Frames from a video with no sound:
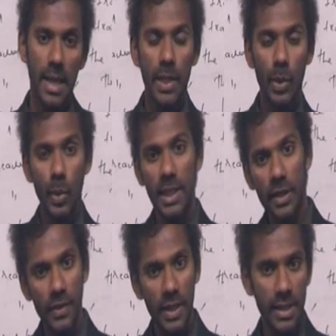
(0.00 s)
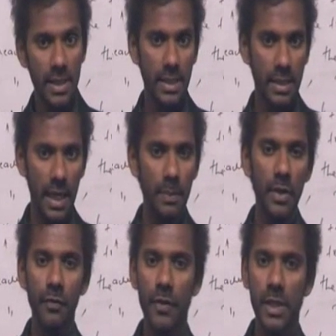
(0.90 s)
and only if there is a time
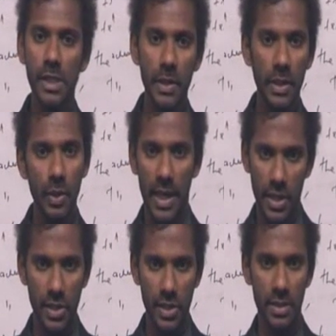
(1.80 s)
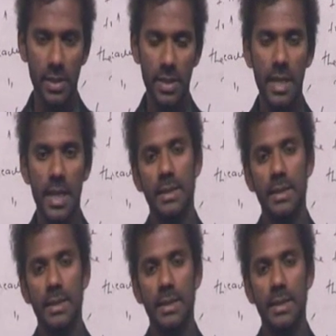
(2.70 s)
difference between the two actions,